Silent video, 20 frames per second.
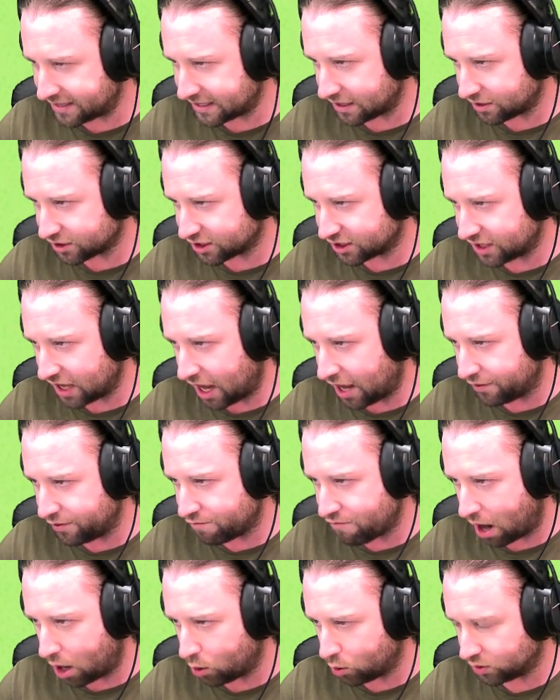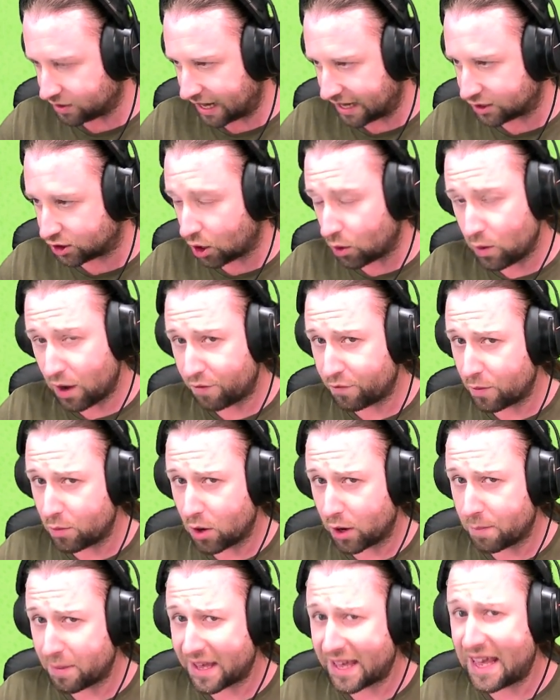a little start on the road. I don't know if I'm
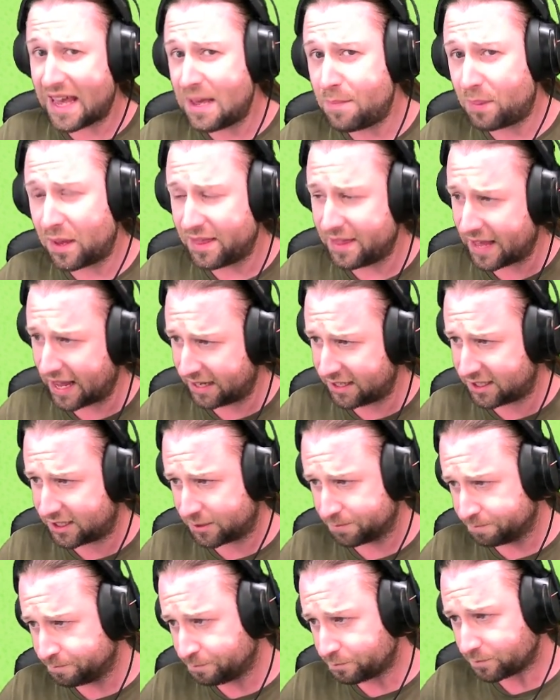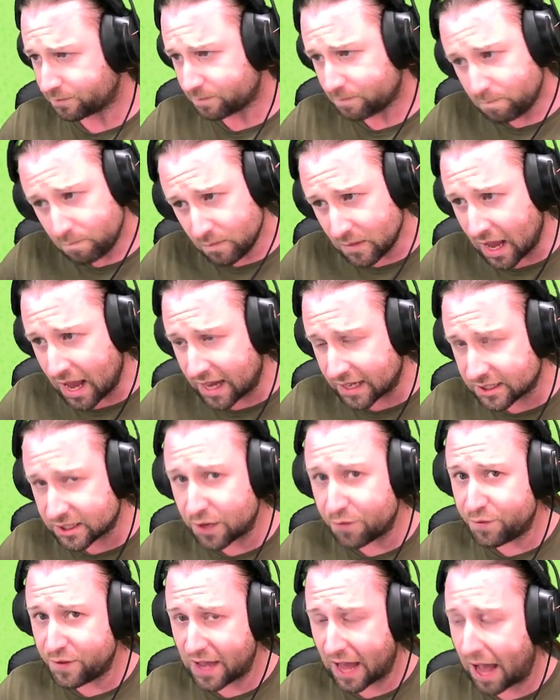going to be keeping this as
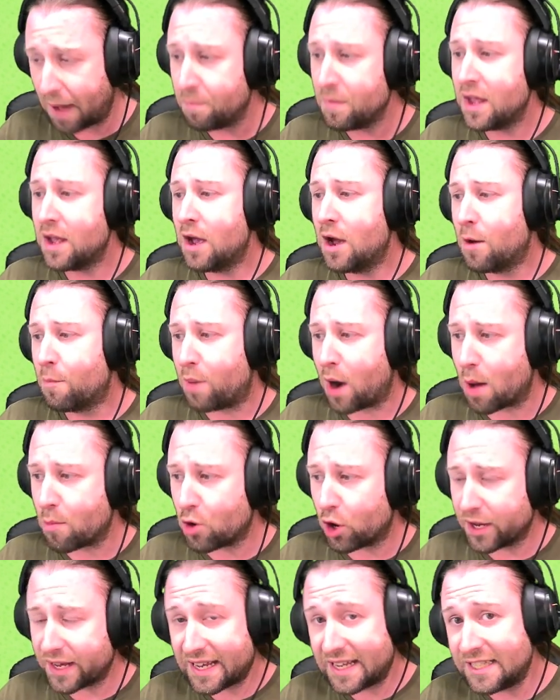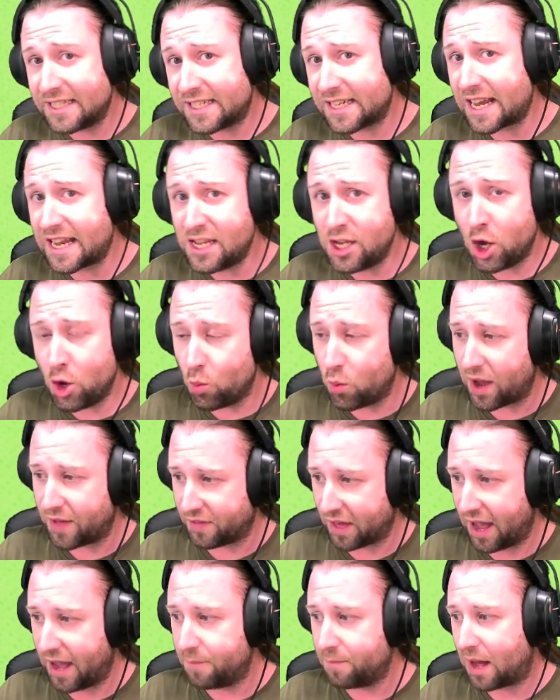of yet, but I'm going to continue
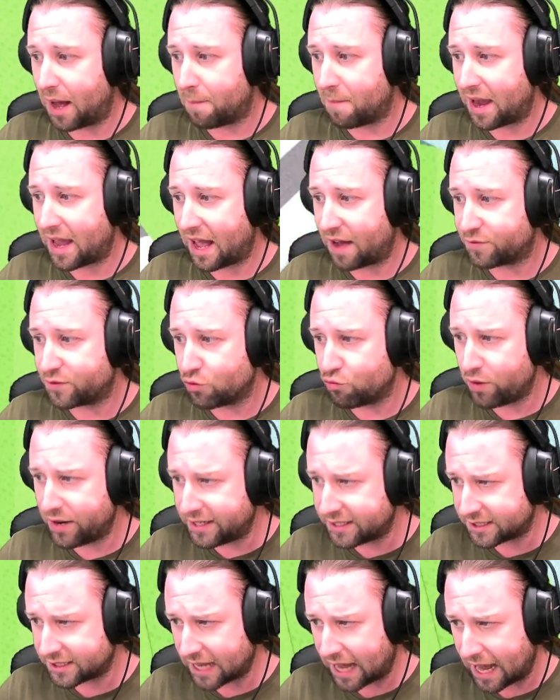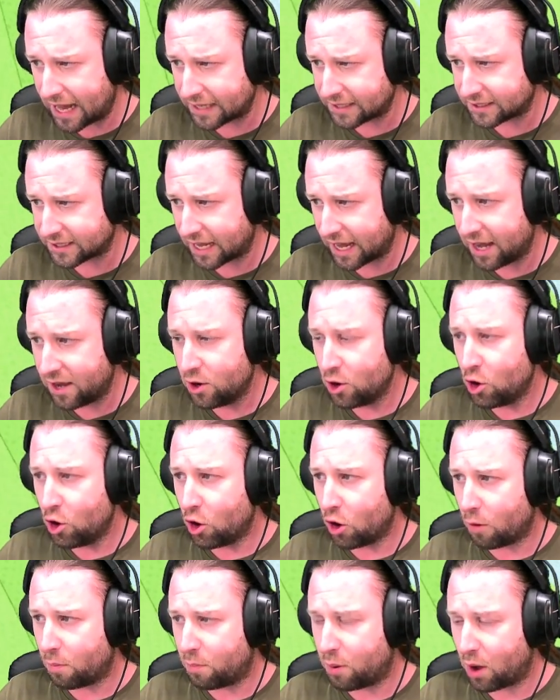with it. I might have to resize it
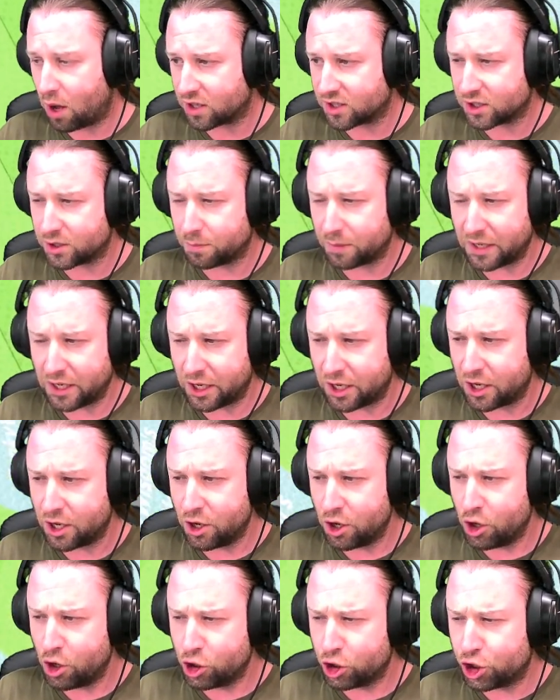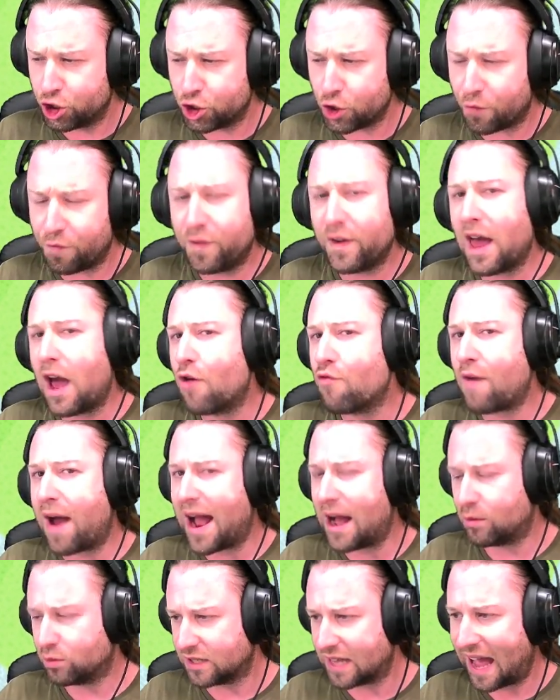or possibly shuffle it
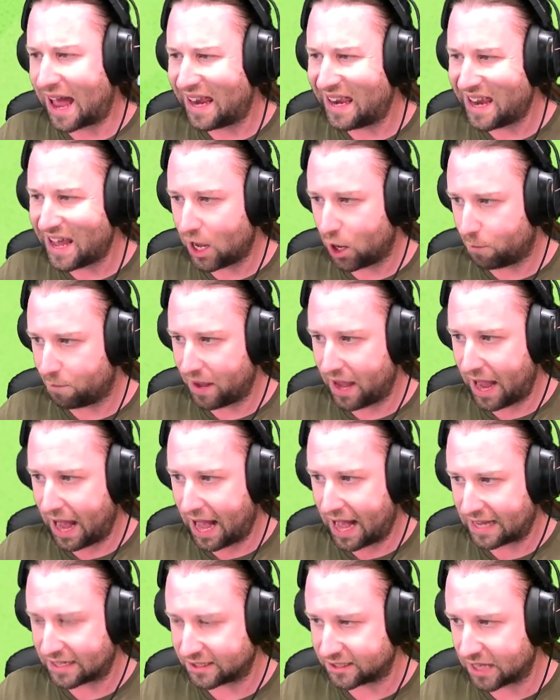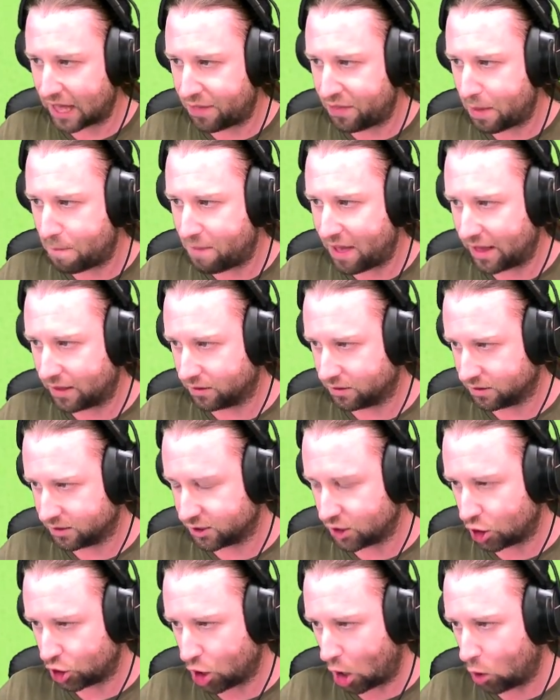around a little bit as the
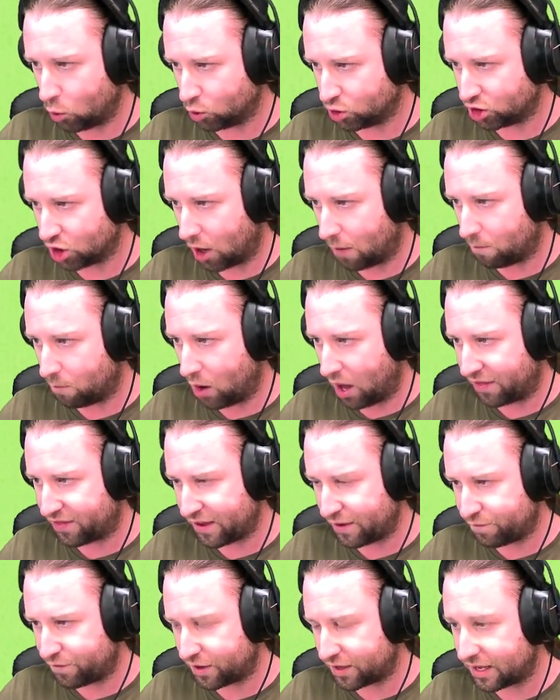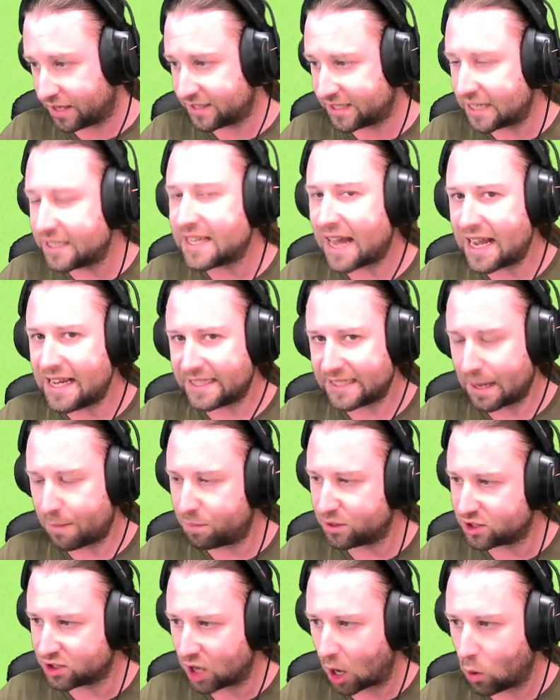build goes on. But I think for today's
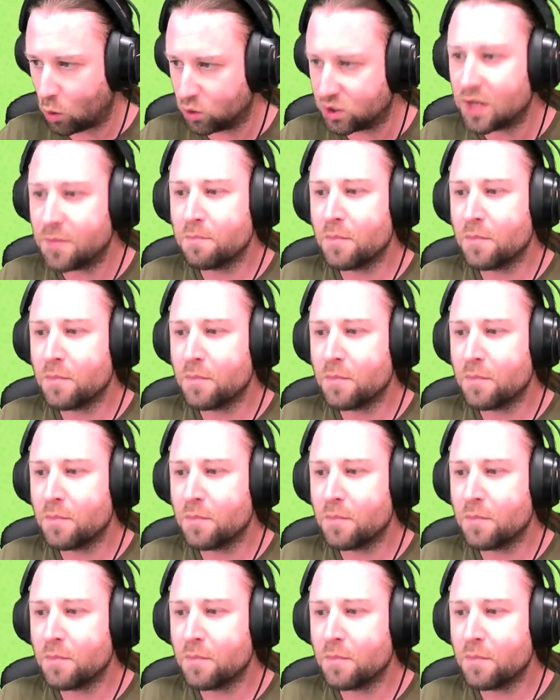episode,